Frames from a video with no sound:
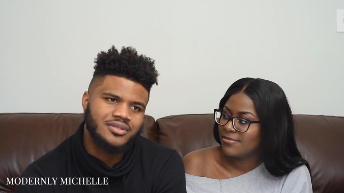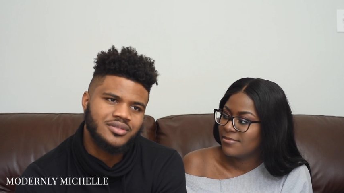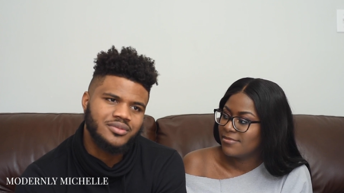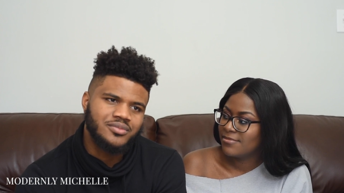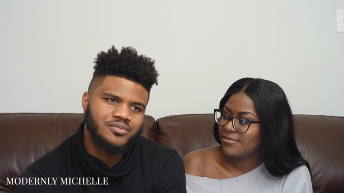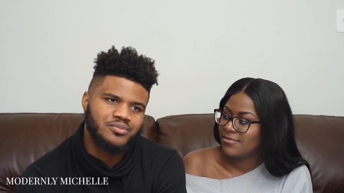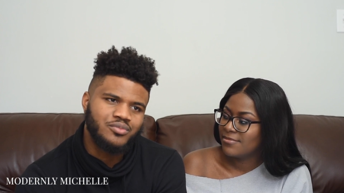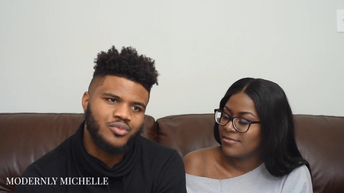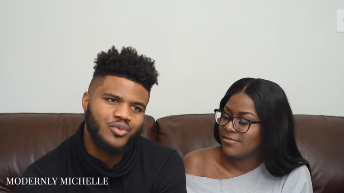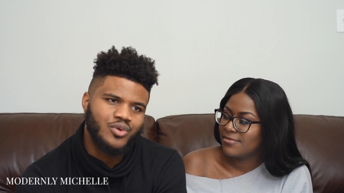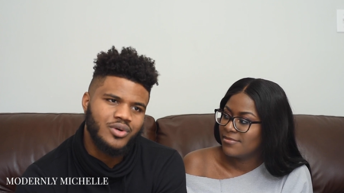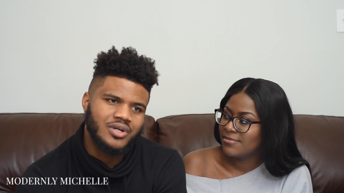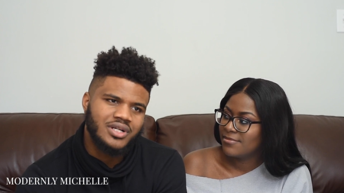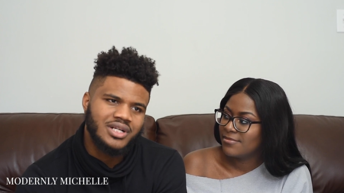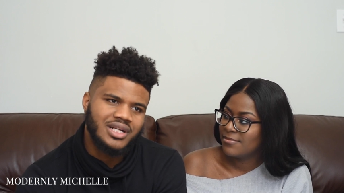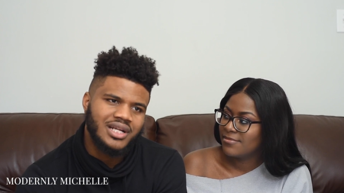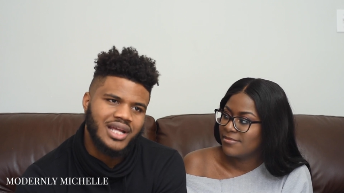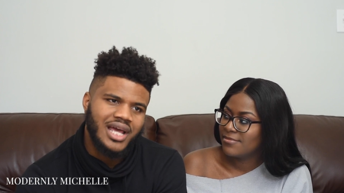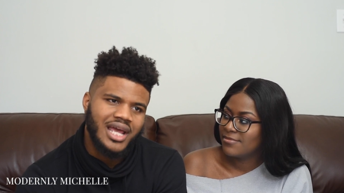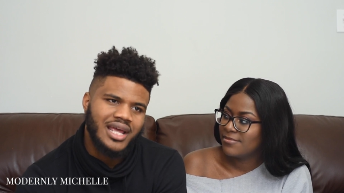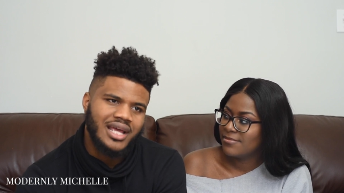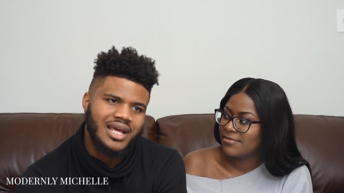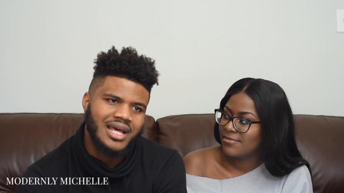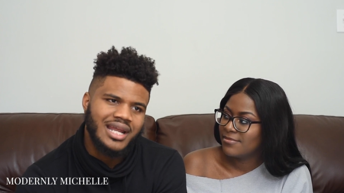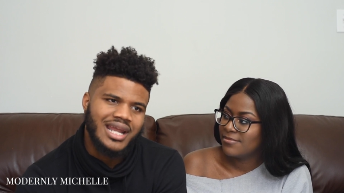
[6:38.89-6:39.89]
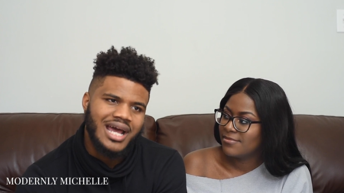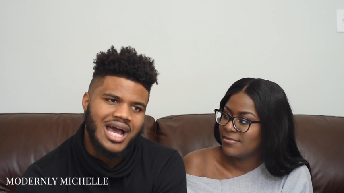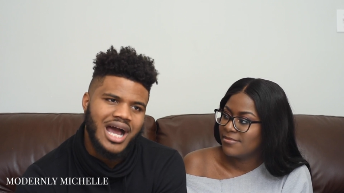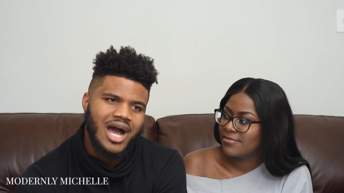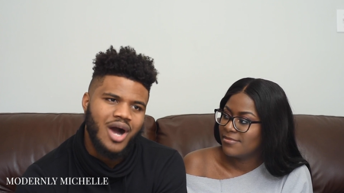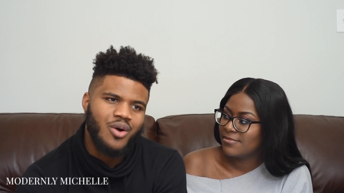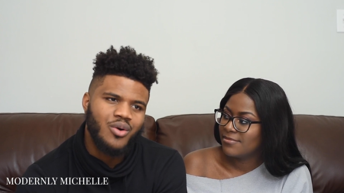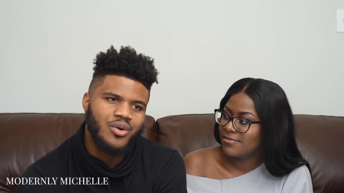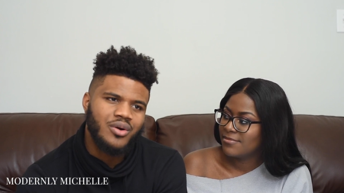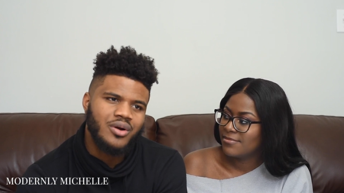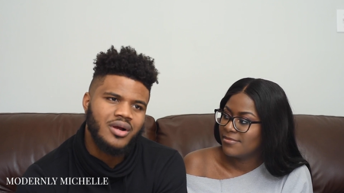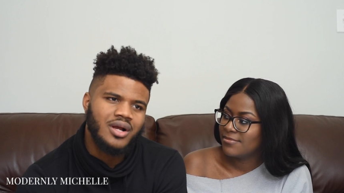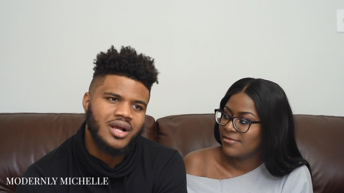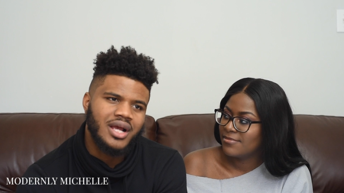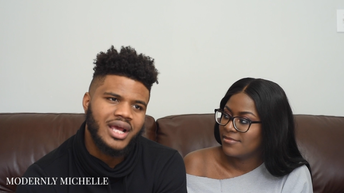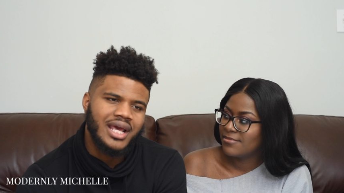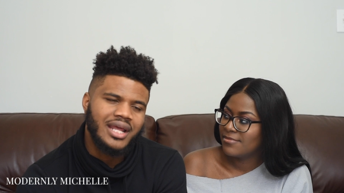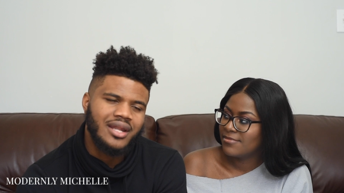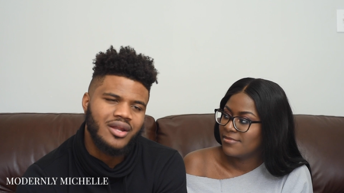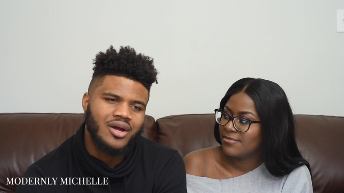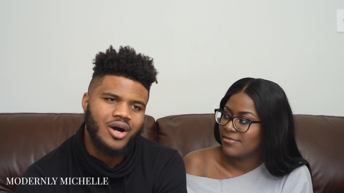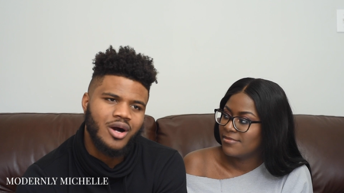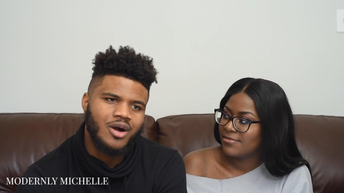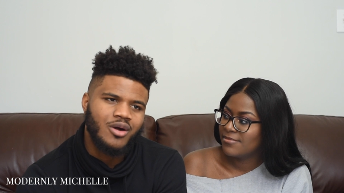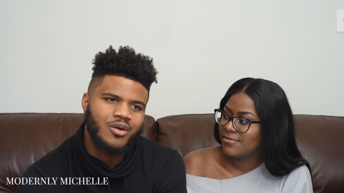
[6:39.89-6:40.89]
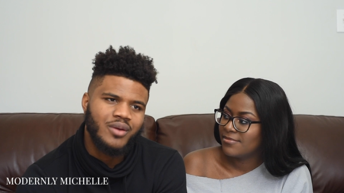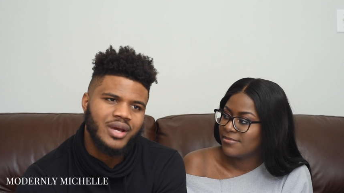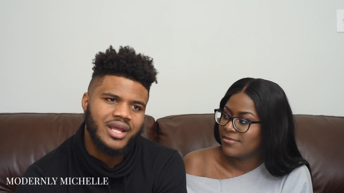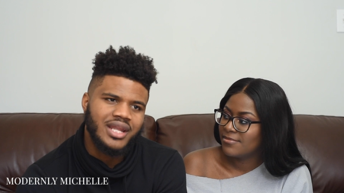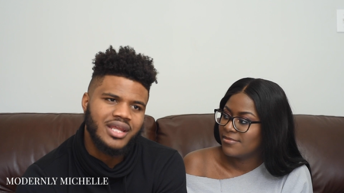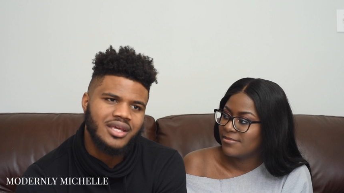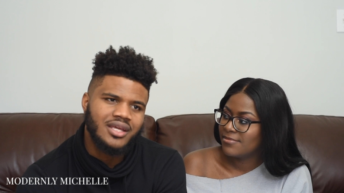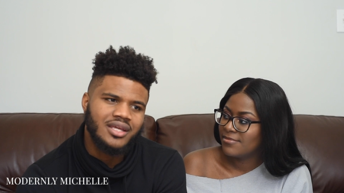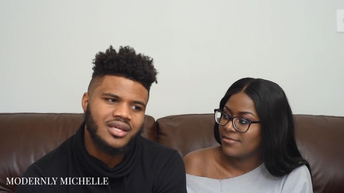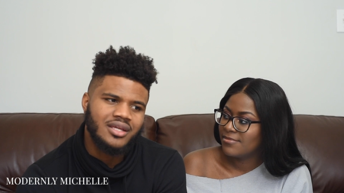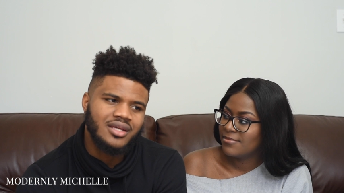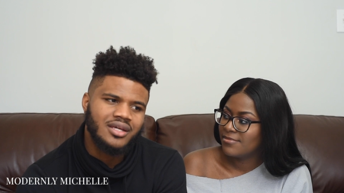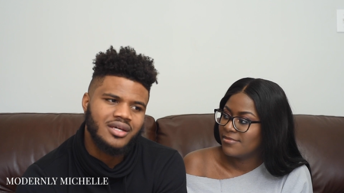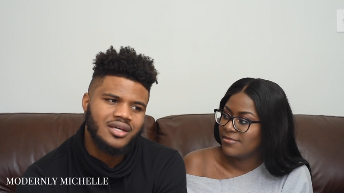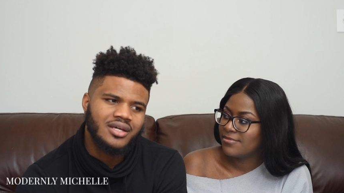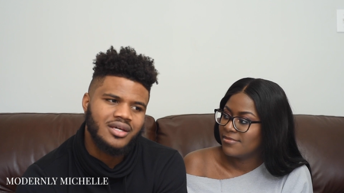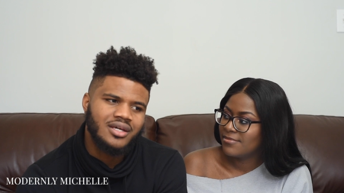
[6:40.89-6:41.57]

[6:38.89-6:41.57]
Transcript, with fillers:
Speaker 1: more than like an hour and already